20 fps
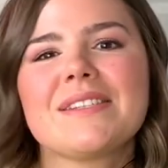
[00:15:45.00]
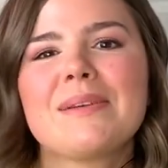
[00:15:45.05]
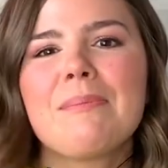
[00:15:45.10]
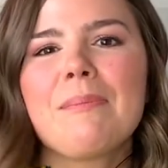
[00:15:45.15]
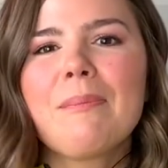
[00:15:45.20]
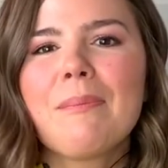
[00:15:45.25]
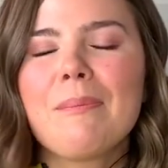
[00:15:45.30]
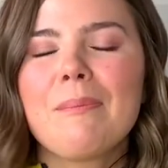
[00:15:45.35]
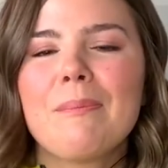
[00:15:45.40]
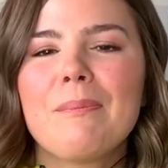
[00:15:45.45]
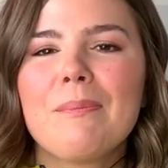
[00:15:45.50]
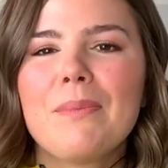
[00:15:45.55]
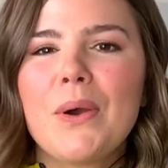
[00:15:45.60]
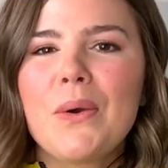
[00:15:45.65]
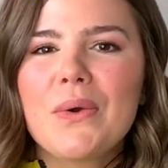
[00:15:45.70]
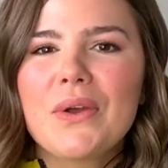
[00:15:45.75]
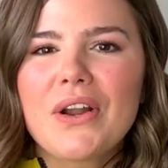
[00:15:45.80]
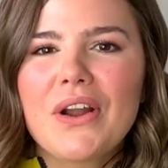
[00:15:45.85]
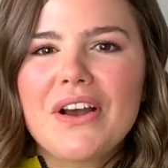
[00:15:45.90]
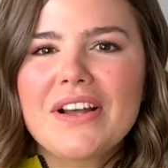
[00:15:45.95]
some
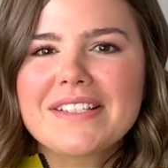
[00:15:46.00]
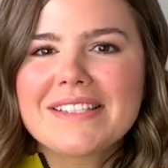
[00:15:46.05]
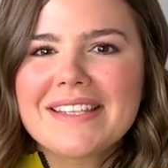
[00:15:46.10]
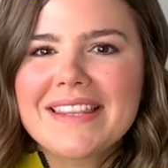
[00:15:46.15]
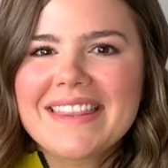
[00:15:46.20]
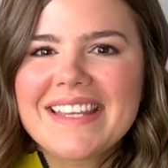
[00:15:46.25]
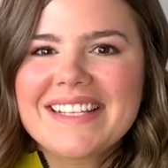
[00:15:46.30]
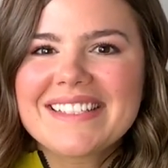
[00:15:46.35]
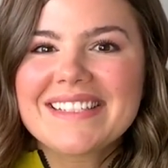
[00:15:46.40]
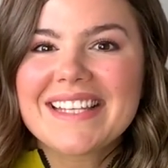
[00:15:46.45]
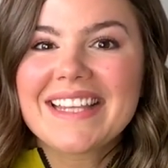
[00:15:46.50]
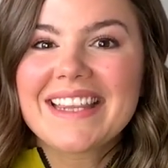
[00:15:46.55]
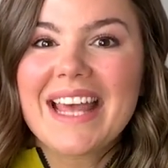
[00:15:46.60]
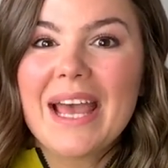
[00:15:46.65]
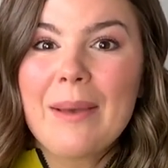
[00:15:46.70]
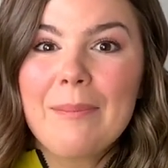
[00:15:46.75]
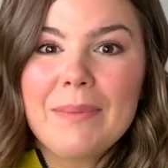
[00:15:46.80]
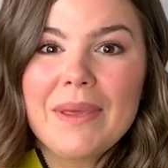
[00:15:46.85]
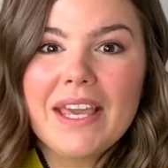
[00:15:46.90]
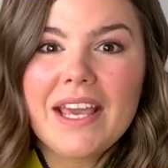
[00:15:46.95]
polka dots and things like
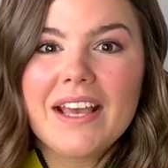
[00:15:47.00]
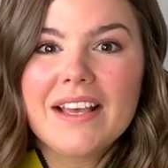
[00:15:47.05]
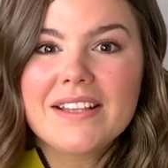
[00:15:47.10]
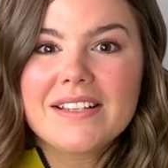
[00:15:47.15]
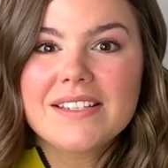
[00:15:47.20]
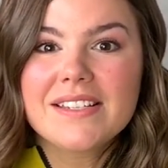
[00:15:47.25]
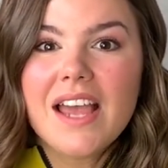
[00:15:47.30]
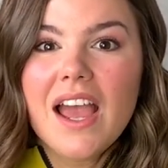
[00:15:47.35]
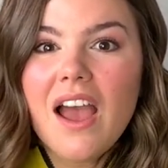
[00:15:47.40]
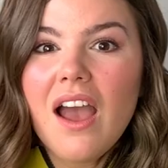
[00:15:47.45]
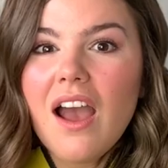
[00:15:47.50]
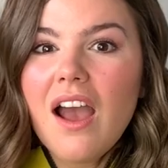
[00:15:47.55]
that, because